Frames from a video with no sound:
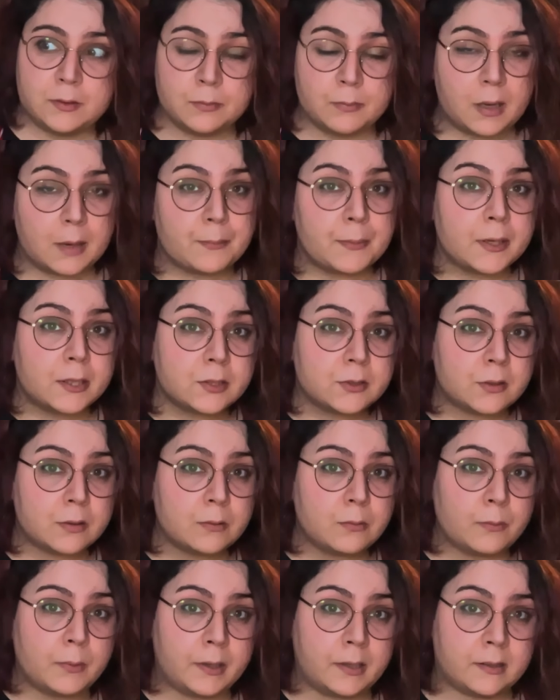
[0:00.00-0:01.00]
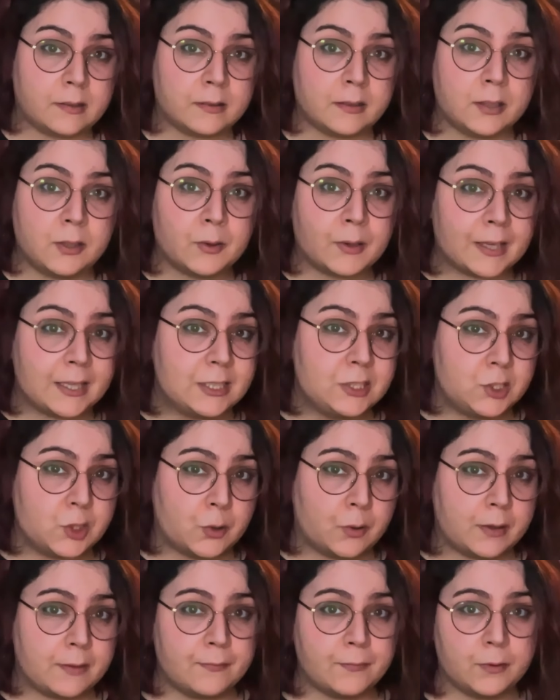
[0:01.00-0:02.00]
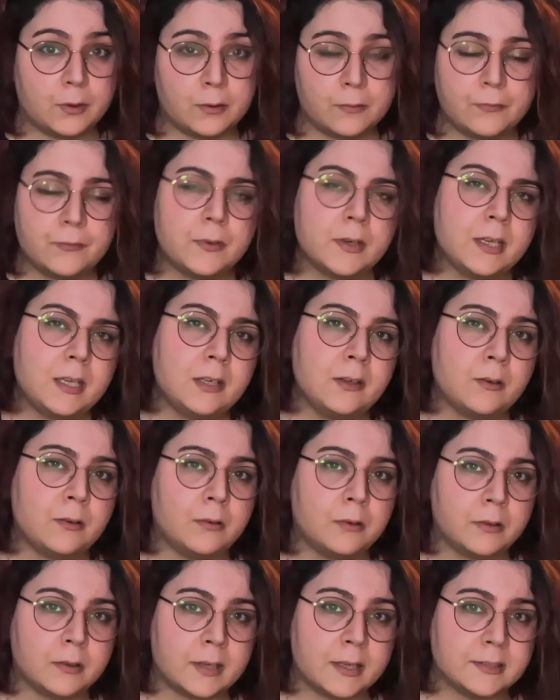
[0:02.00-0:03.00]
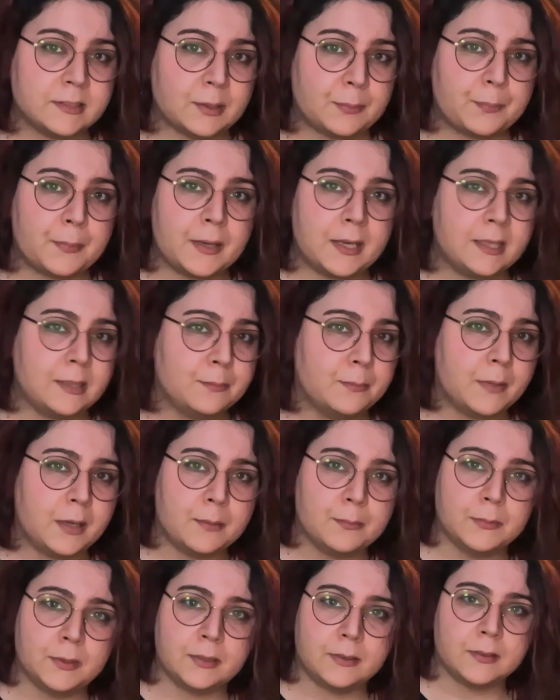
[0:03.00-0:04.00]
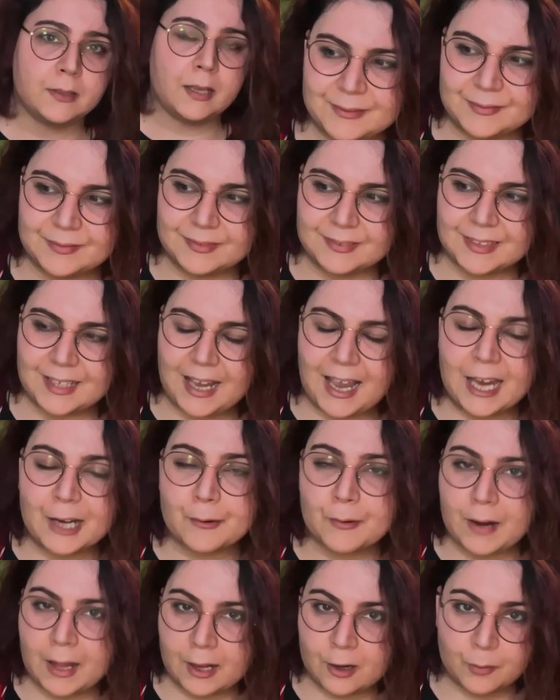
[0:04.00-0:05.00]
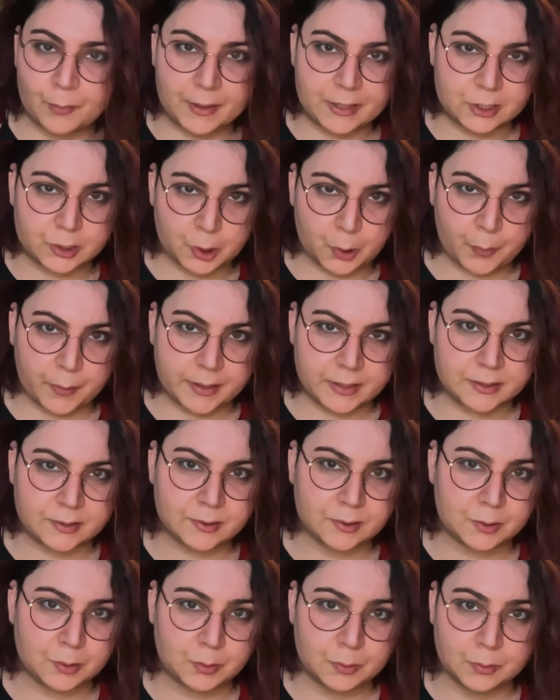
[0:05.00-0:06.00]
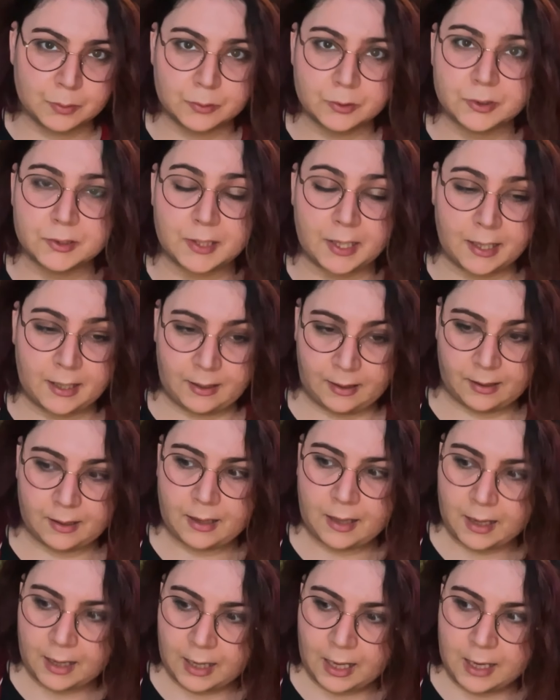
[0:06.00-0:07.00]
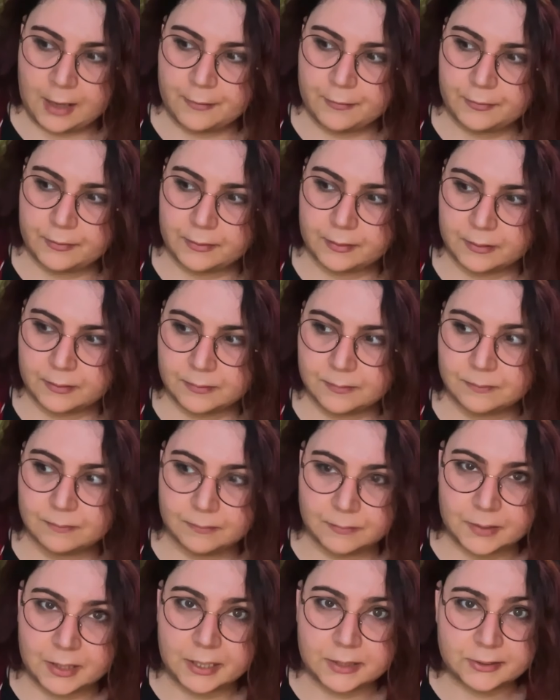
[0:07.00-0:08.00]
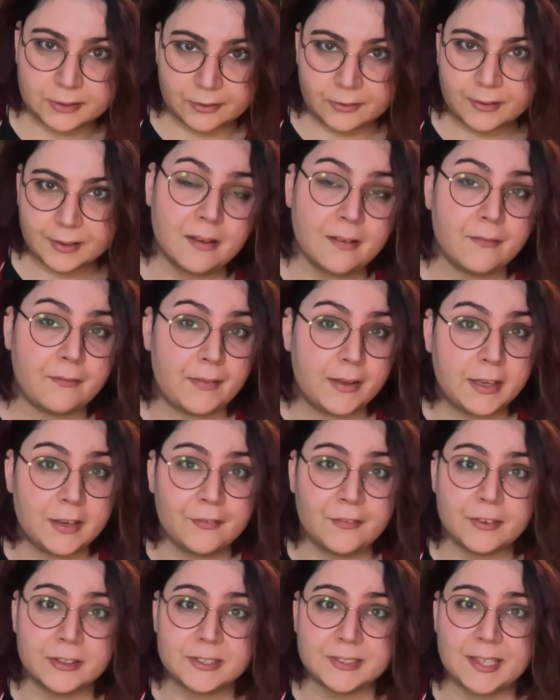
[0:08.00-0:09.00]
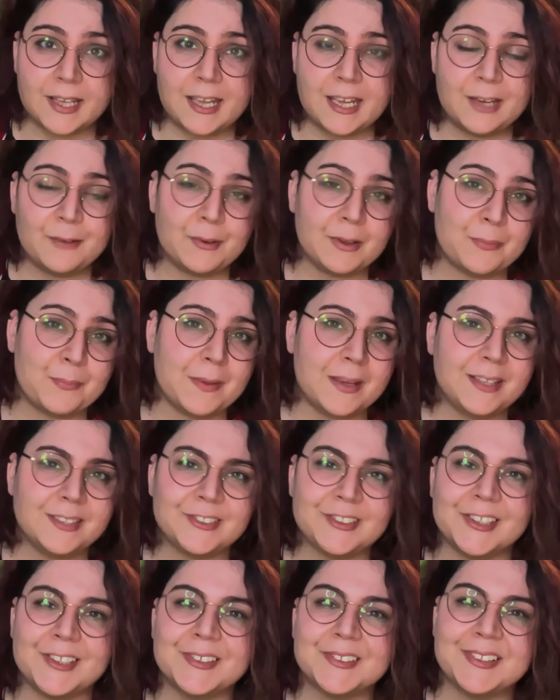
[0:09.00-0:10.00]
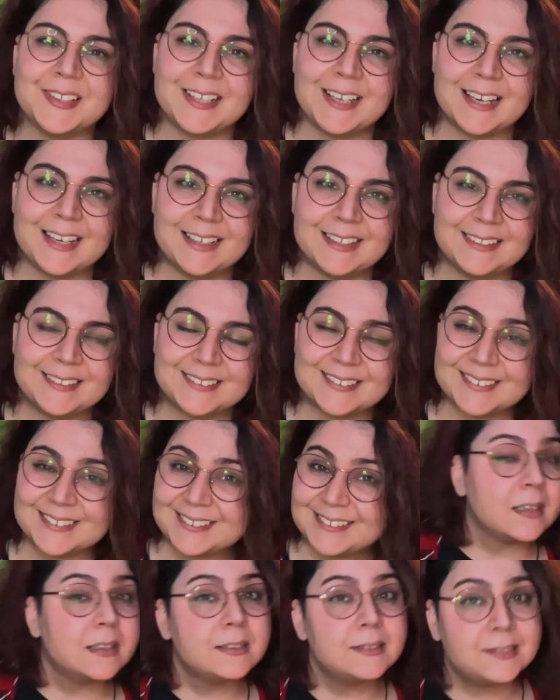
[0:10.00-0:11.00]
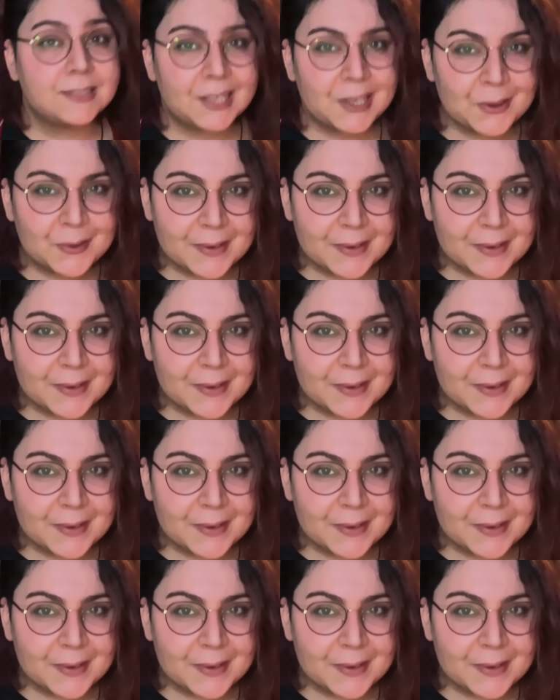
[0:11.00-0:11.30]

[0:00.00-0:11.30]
to my Patreon, where you can join for free or as a paid member. And I rely on my drawings to stay alive, literally. Thank you for staying with me till the end. See you